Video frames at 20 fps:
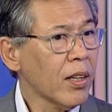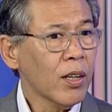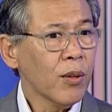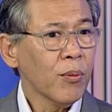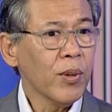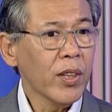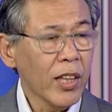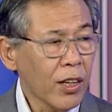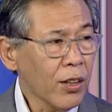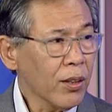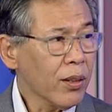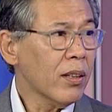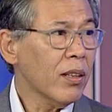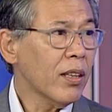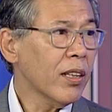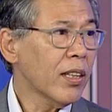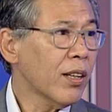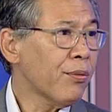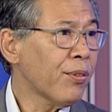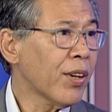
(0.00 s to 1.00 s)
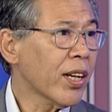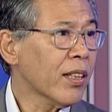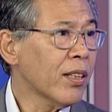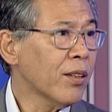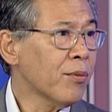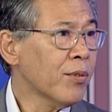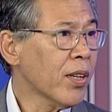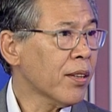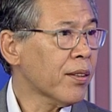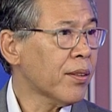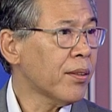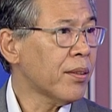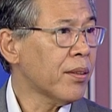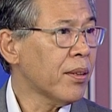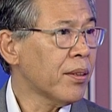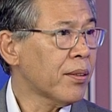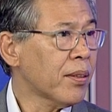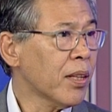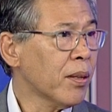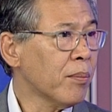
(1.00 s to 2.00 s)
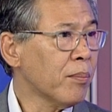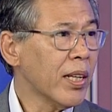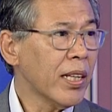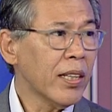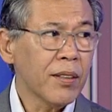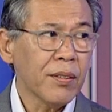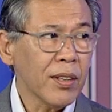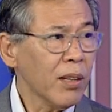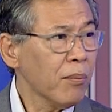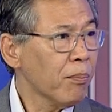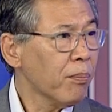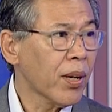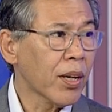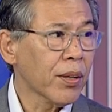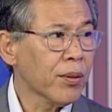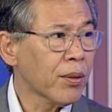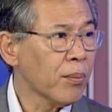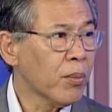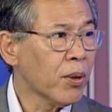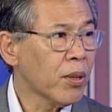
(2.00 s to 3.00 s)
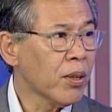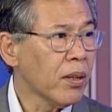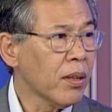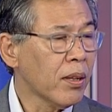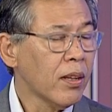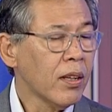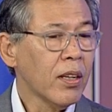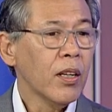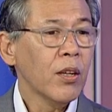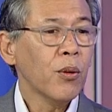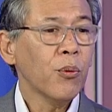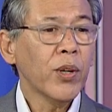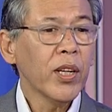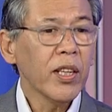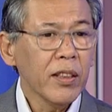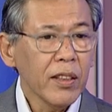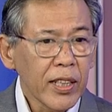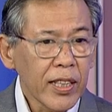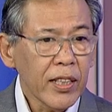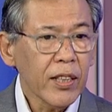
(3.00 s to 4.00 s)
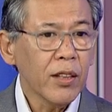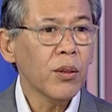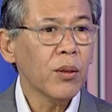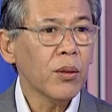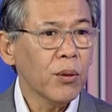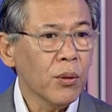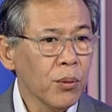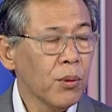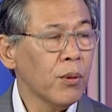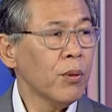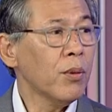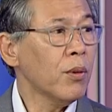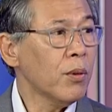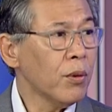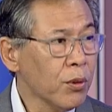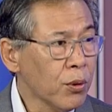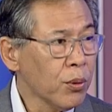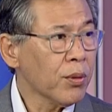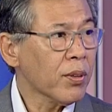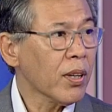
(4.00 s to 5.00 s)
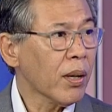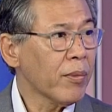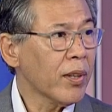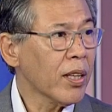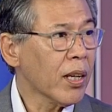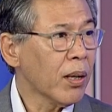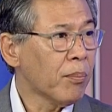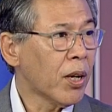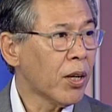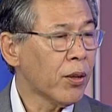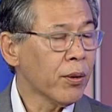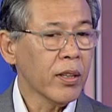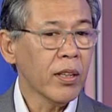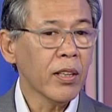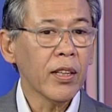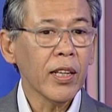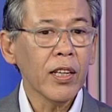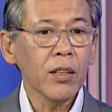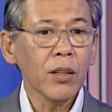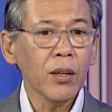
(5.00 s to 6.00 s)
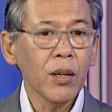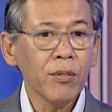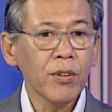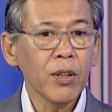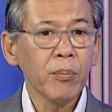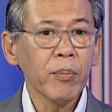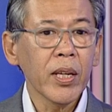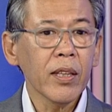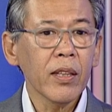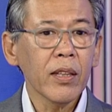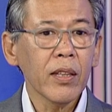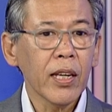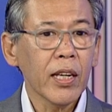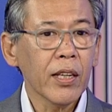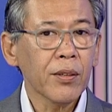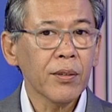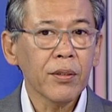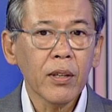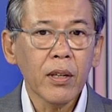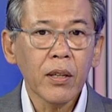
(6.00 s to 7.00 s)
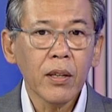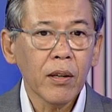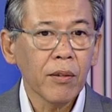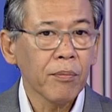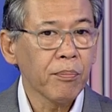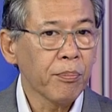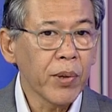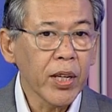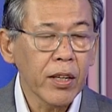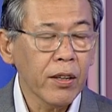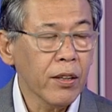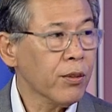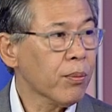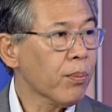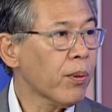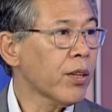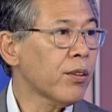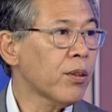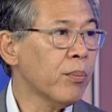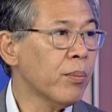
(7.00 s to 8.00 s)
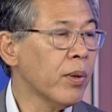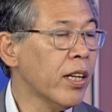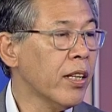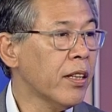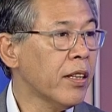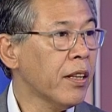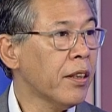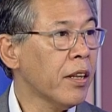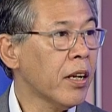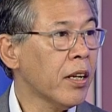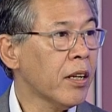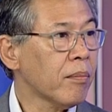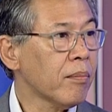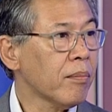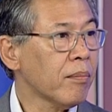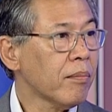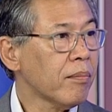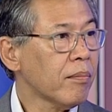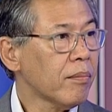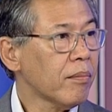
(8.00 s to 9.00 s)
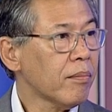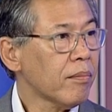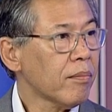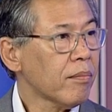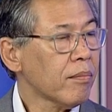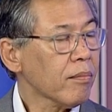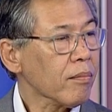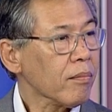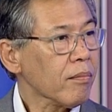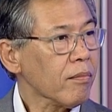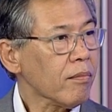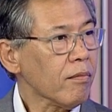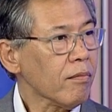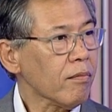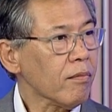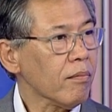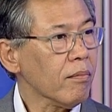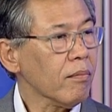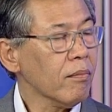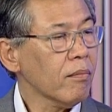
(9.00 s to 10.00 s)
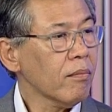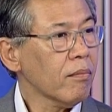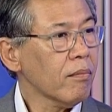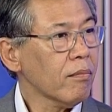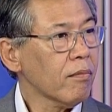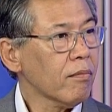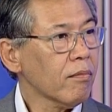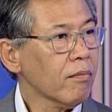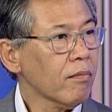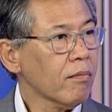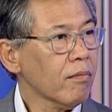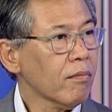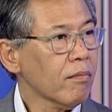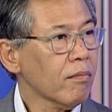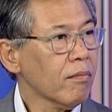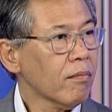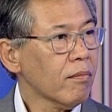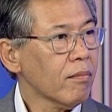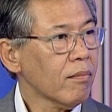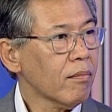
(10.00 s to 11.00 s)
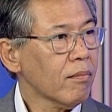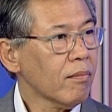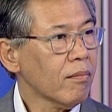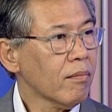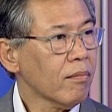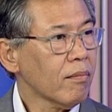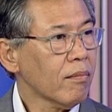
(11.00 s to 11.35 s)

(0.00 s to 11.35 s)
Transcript: without an effective justice system? It's impossible. We need to do something about it. And government has a big responsibility there. Now, specific to this G C T A uh,